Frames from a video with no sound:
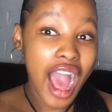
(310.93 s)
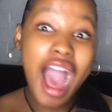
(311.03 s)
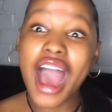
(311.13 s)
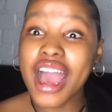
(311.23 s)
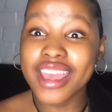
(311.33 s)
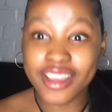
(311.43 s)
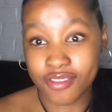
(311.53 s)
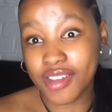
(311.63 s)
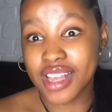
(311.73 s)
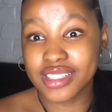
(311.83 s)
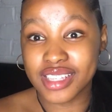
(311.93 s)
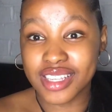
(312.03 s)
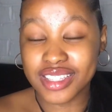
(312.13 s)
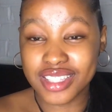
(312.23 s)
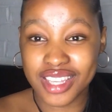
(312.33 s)
I advise
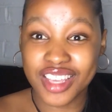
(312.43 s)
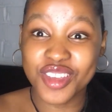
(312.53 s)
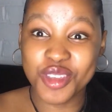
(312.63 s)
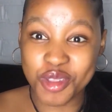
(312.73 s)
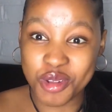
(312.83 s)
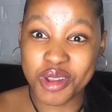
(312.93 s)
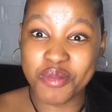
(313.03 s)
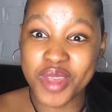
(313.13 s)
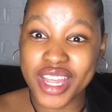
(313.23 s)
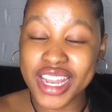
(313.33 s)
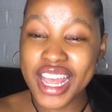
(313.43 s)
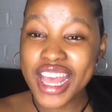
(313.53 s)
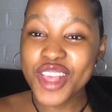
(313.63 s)
it, you know what I mean?